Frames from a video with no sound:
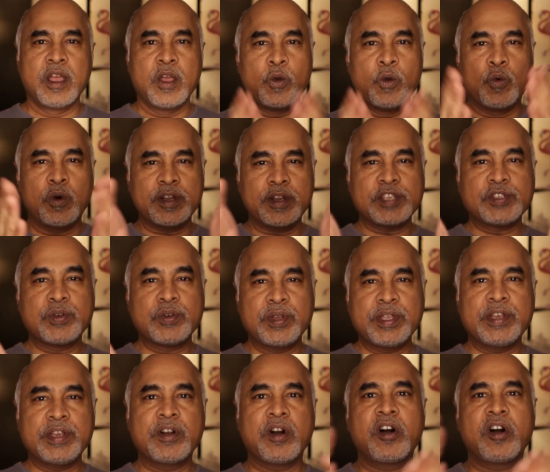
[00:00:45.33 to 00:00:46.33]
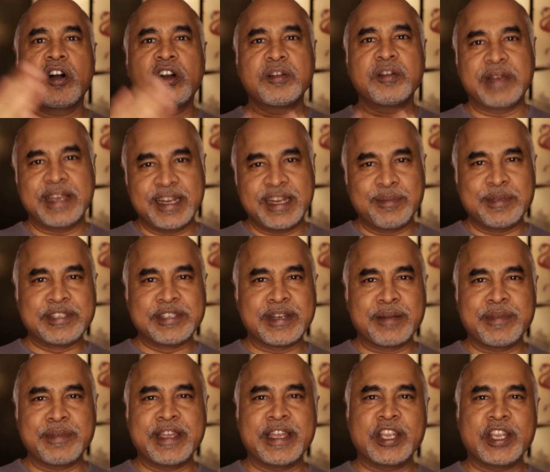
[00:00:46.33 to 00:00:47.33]
What is going on? My name is
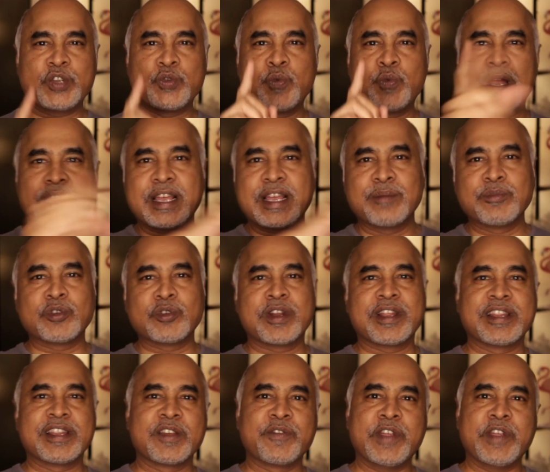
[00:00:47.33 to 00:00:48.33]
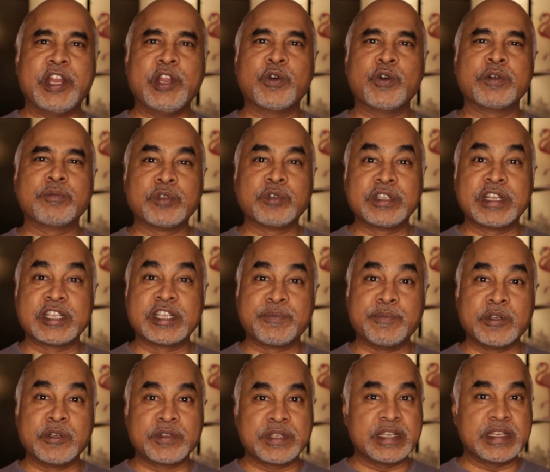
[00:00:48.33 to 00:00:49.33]
Ramesh. Welcome to another video on Mudgal's
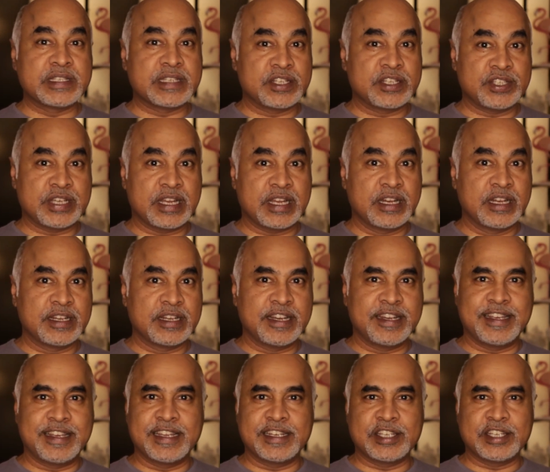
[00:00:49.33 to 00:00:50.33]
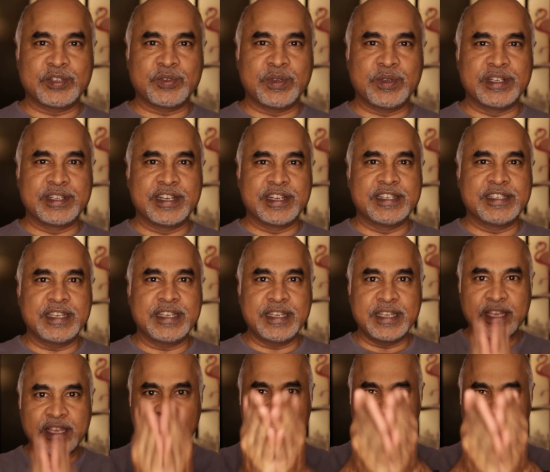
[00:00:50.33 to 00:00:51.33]
Musings, a channel dedicated to
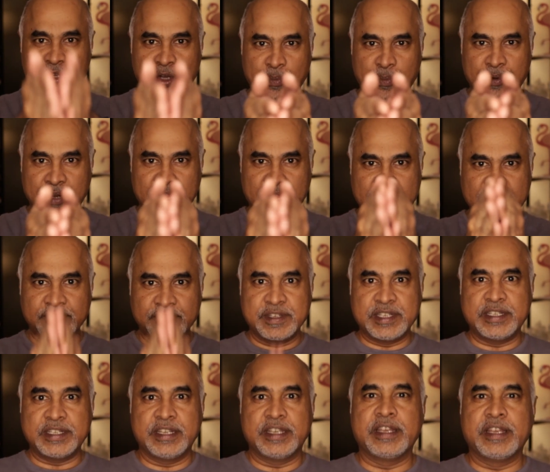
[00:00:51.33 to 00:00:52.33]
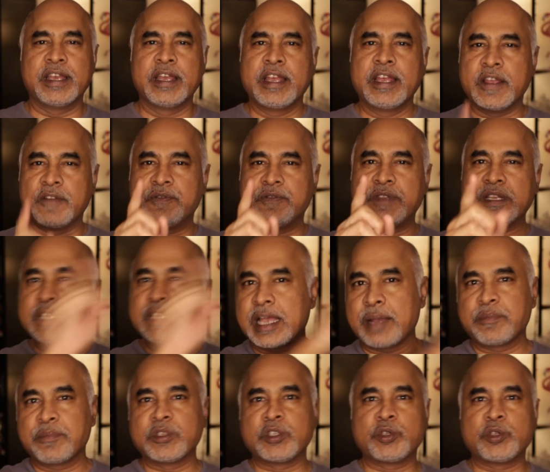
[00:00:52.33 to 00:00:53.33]
increasing your productivity. If this
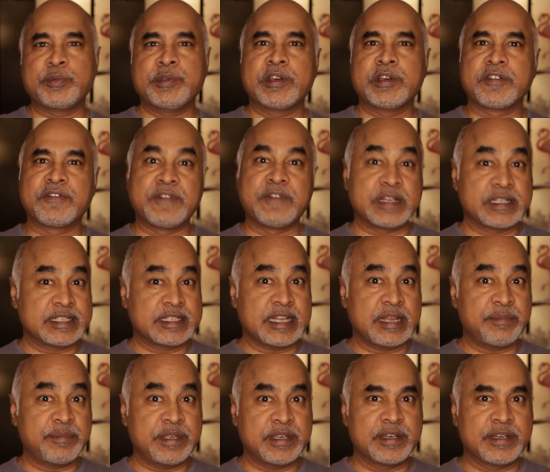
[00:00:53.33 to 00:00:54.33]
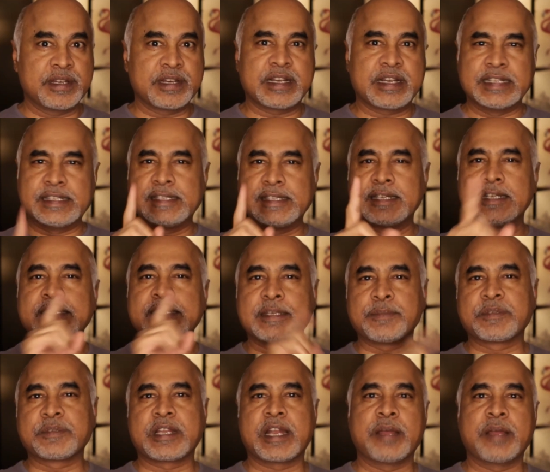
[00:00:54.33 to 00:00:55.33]
happens to be your first time here, consider
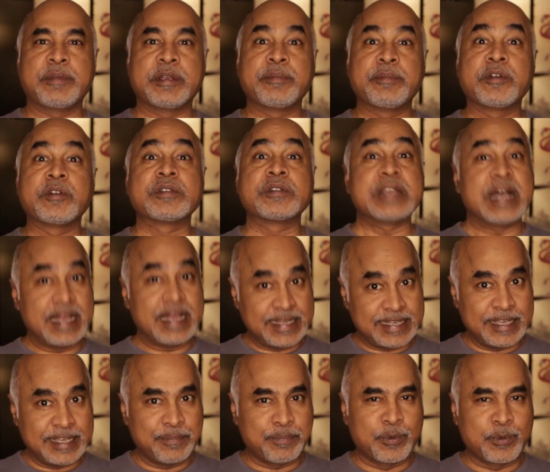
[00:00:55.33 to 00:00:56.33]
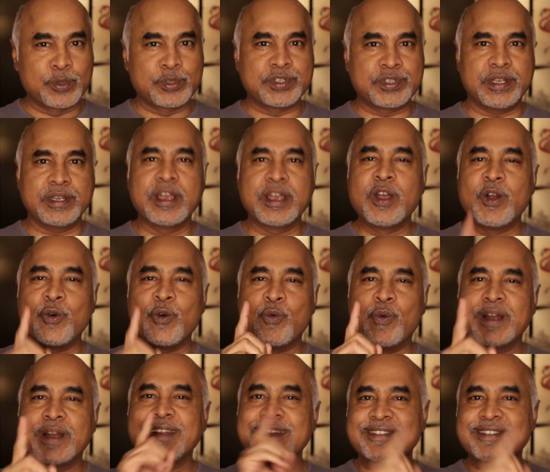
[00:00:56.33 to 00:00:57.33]
subscribing because I keep posting
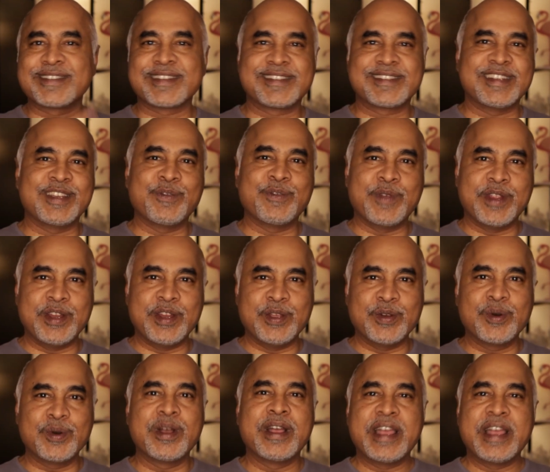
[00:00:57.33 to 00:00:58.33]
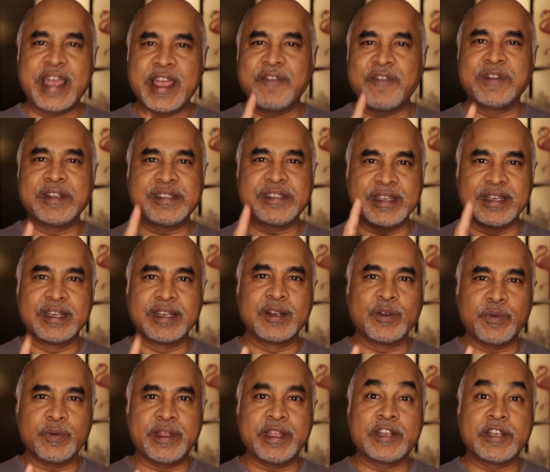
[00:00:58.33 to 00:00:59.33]
one interesting video every single
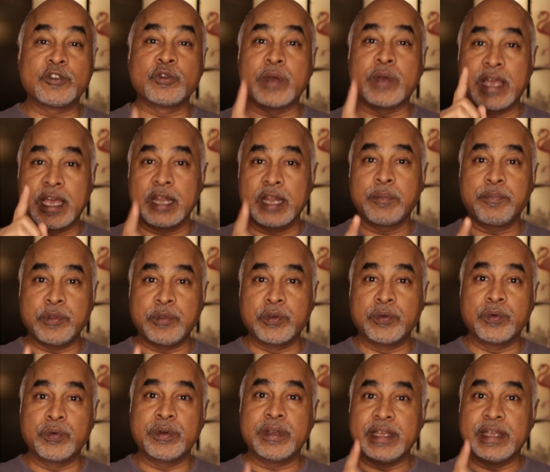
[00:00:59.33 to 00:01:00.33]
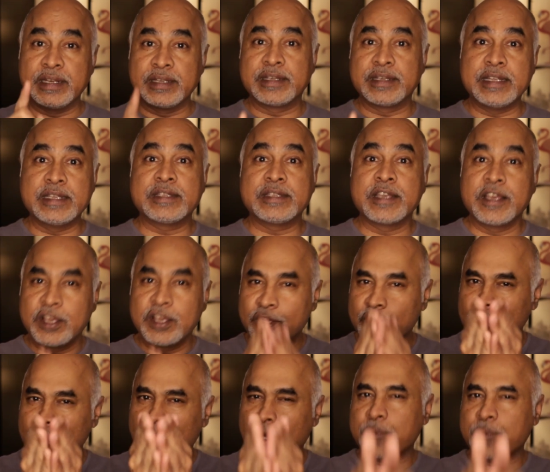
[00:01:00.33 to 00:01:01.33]
week to help you increase
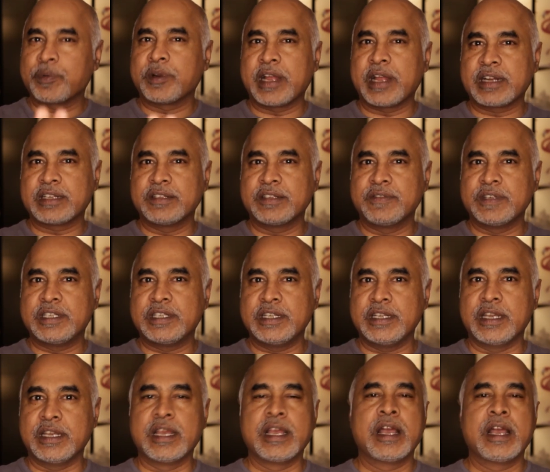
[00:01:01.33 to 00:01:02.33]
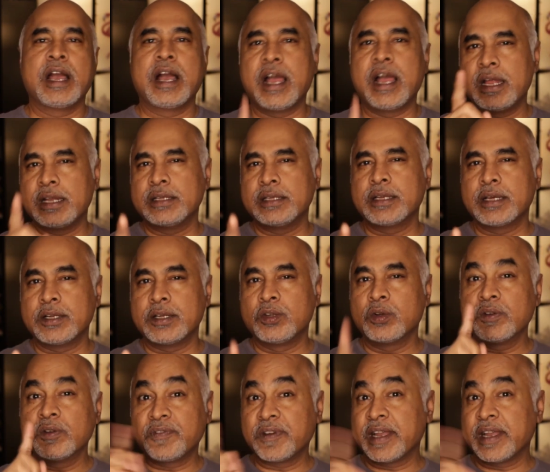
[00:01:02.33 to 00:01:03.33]
your productivity. And
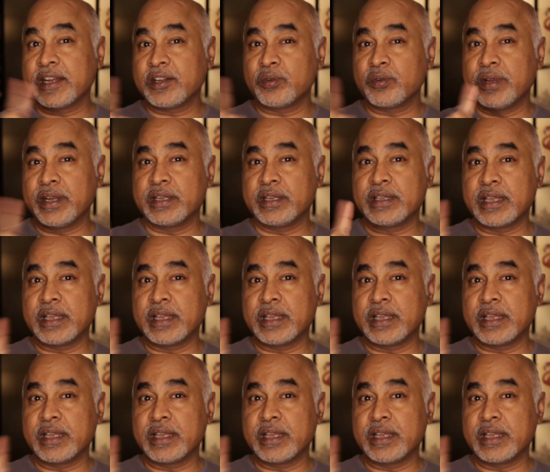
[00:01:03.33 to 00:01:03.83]
don't forget to hit